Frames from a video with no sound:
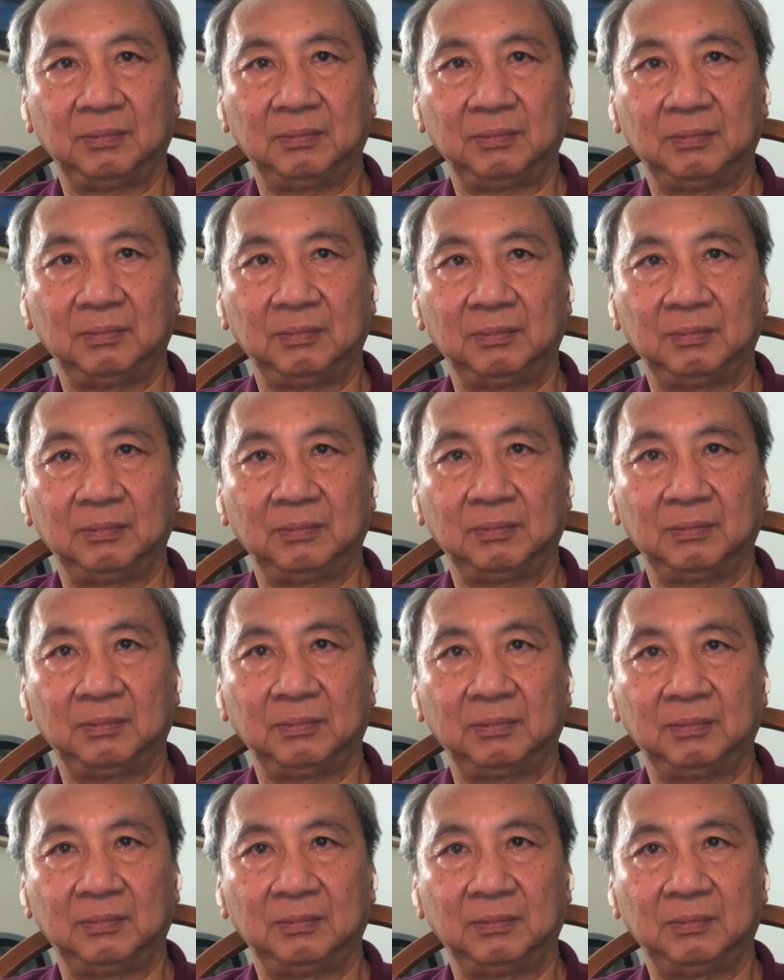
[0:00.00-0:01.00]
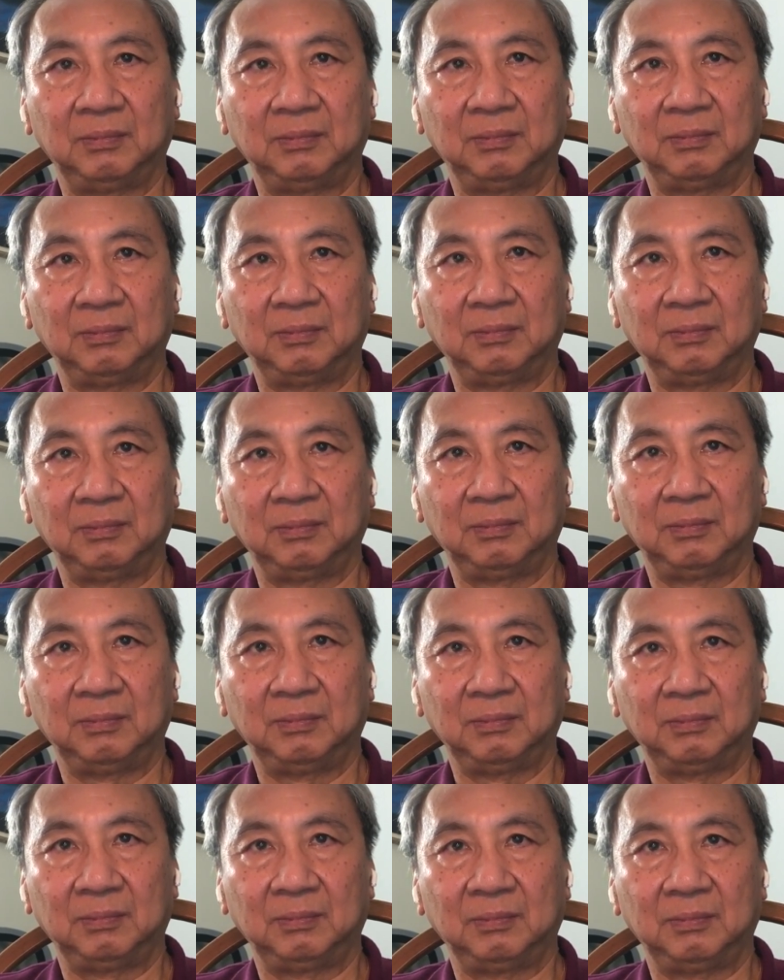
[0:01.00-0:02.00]

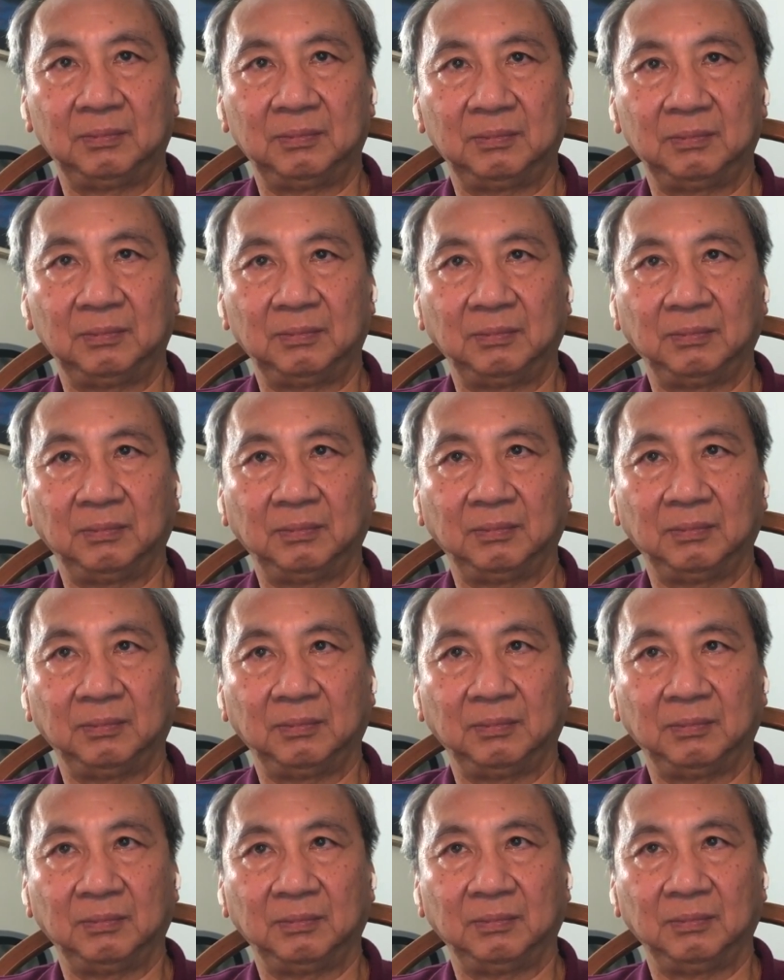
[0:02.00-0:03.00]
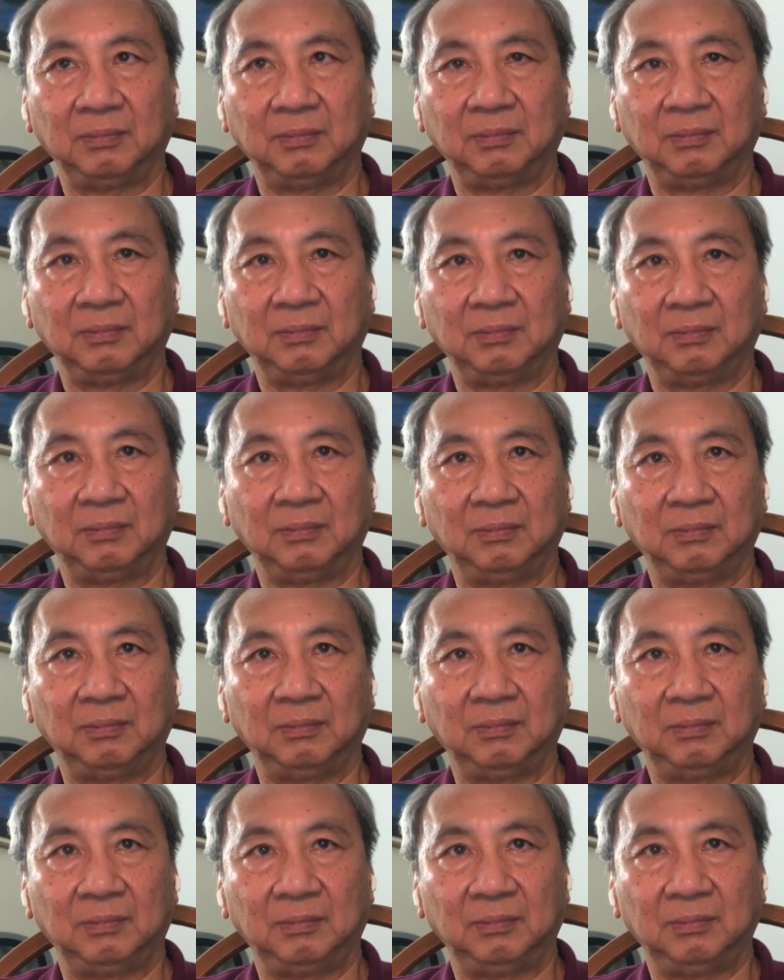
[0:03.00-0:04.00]

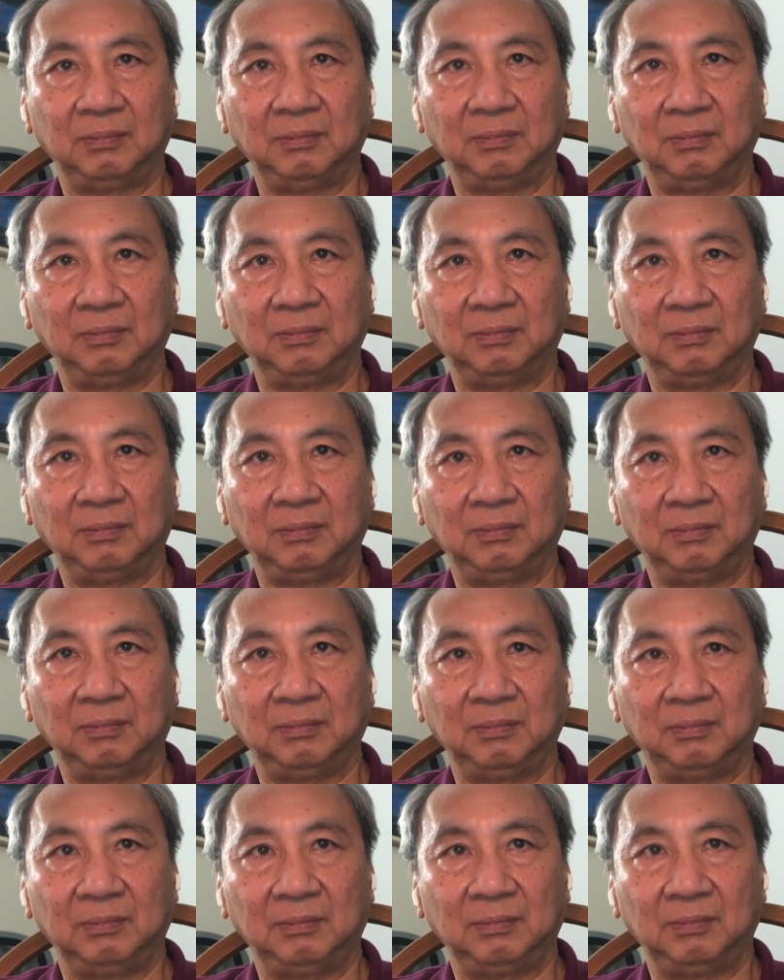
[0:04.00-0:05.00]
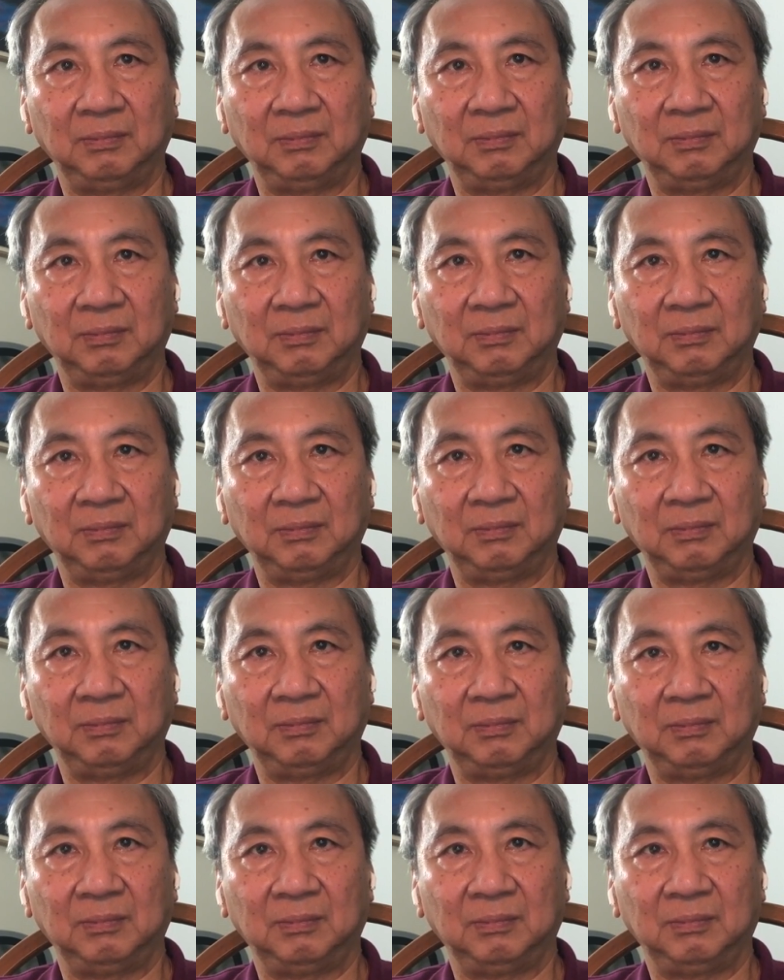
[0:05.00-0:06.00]

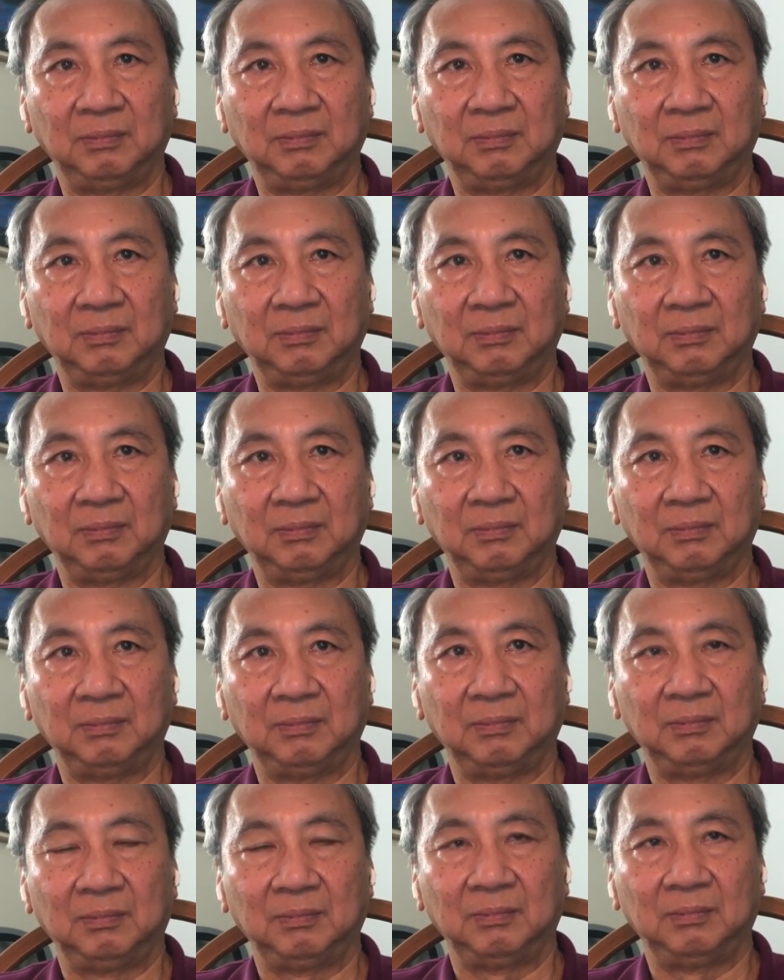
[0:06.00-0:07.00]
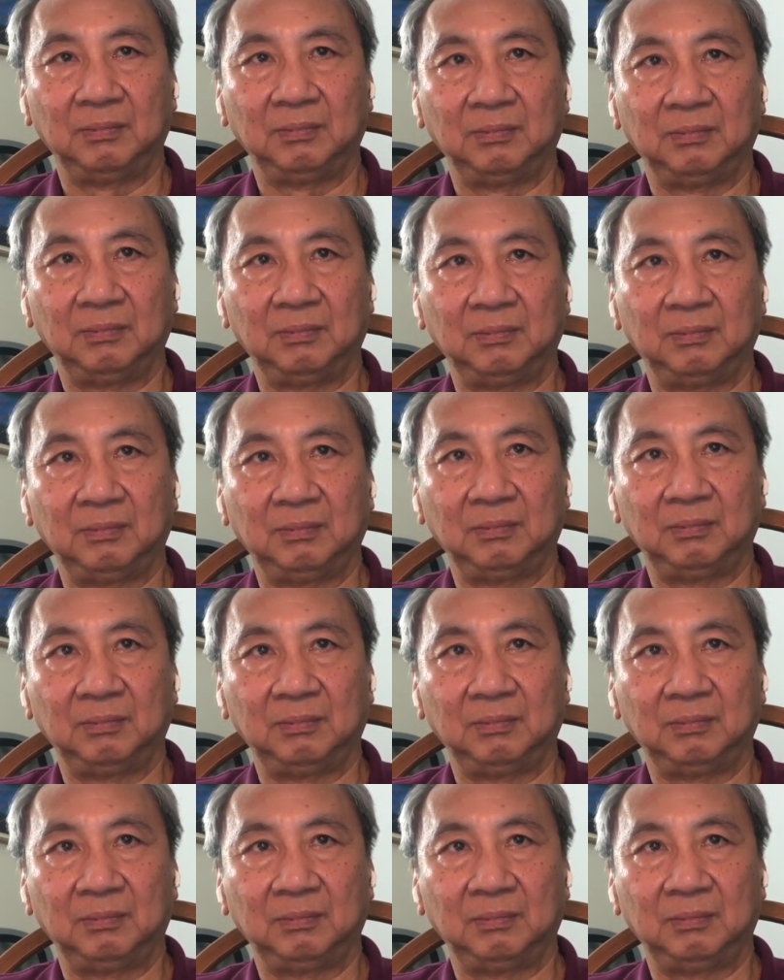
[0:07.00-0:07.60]
This person isn't speaking.